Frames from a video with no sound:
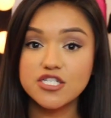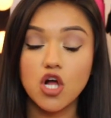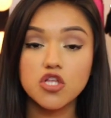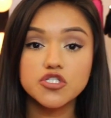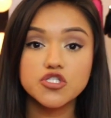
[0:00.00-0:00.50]

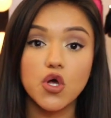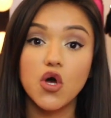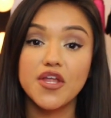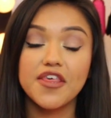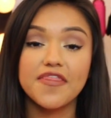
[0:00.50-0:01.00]
$10
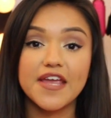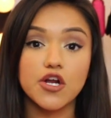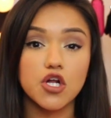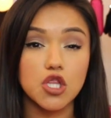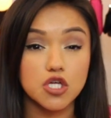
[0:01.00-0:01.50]
on
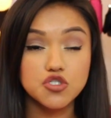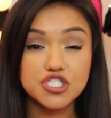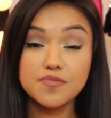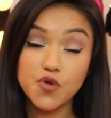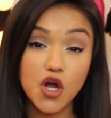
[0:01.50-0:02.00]
their
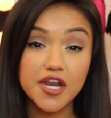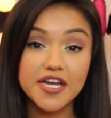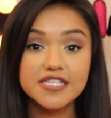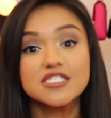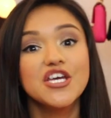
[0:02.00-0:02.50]
lotion
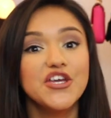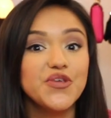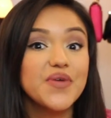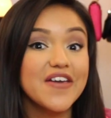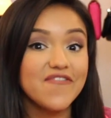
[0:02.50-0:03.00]
products,
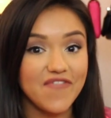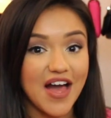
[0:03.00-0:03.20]
you get